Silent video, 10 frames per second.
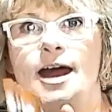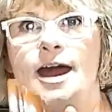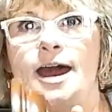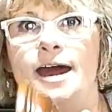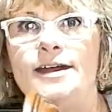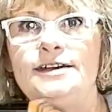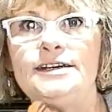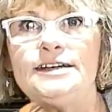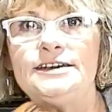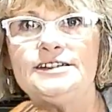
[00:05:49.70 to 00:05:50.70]
And
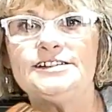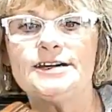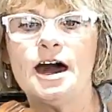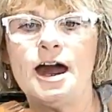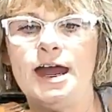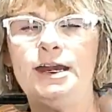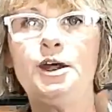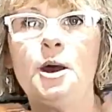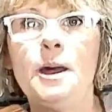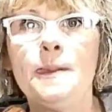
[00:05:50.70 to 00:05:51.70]
in the side.
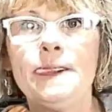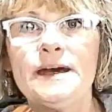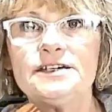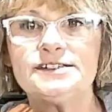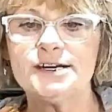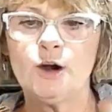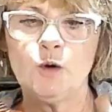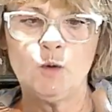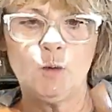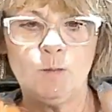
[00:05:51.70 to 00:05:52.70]

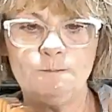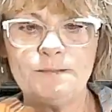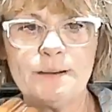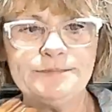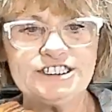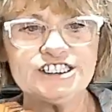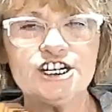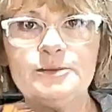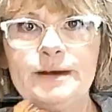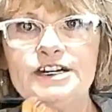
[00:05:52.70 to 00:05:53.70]
So I'm just
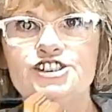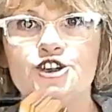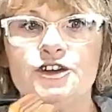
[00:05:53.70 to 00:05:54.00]
going to make sure